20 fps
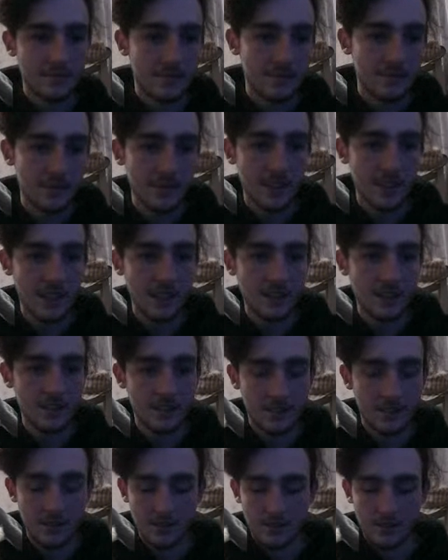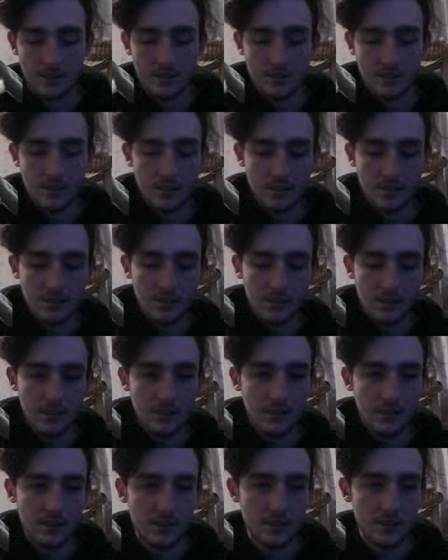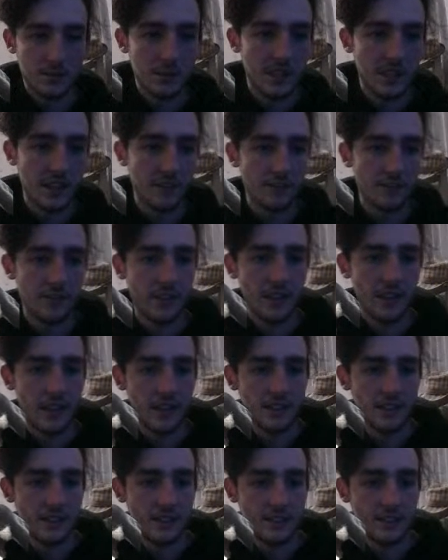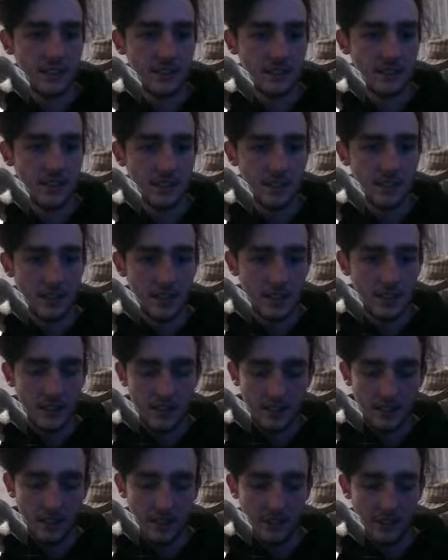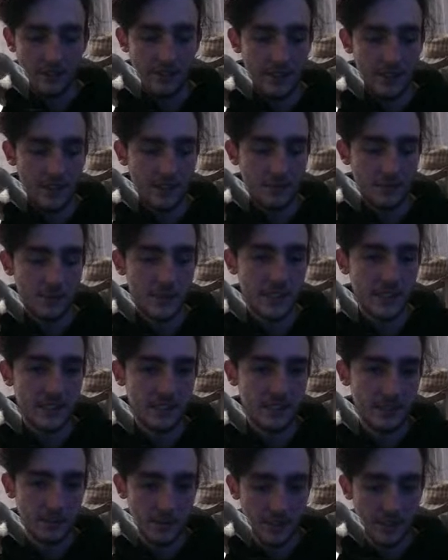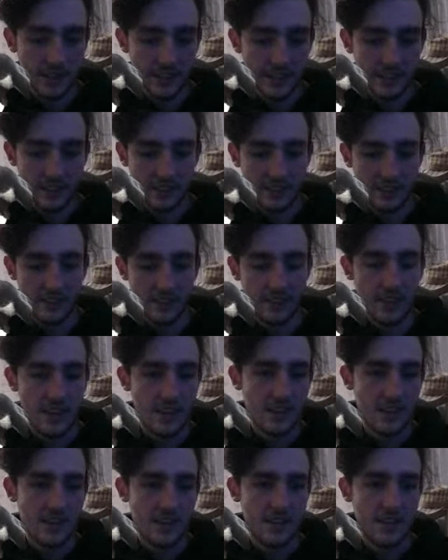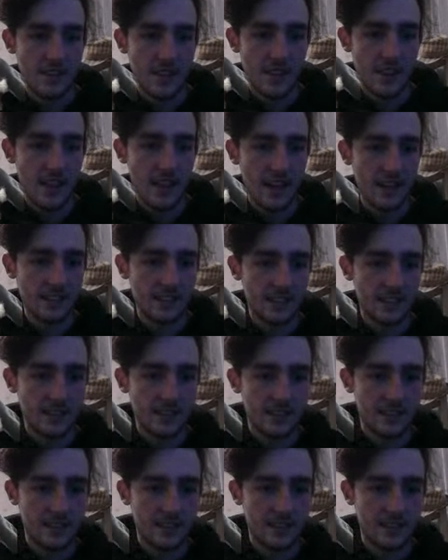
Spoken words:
Yeah. So we have that. Have this be something like that.